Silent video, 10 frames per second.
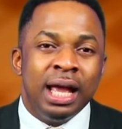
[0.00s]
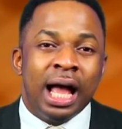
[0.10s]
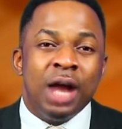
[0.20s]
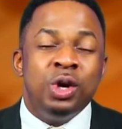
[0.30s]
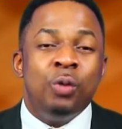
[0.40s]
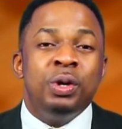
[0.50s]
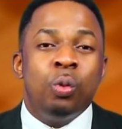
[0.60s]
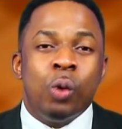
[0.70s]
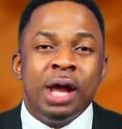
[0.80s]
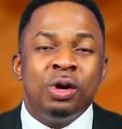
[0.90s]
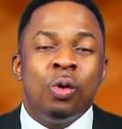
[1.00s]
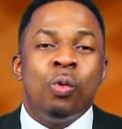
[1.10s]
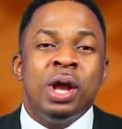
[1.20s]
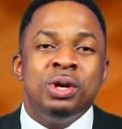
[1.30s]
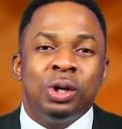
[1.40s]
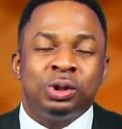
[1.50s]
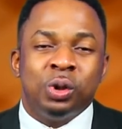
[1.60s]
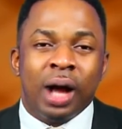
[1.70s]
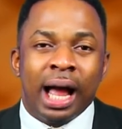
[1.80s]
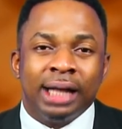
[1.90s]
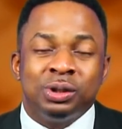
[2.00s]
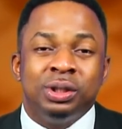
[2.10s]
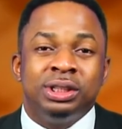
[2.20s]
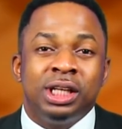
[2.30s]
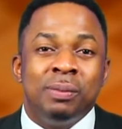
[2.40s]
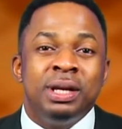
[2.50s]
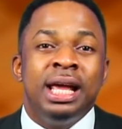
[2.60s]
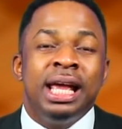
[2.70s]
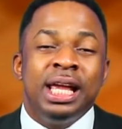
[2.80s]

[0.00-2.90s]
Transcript: And knowing when or when not to act to determine